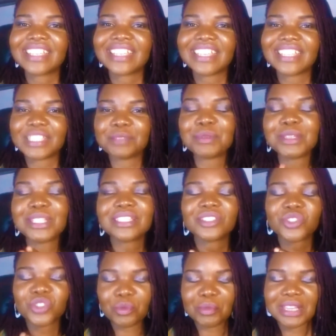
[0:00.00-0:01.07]
it's been
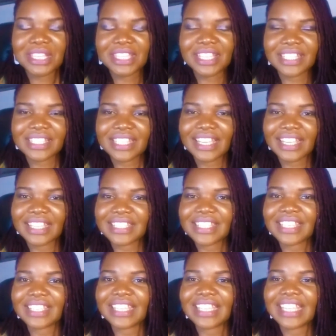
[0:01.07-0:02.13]
so many years, like I
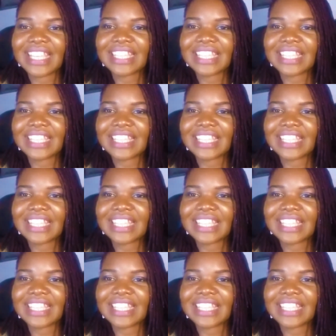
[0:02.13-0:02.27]
said, and I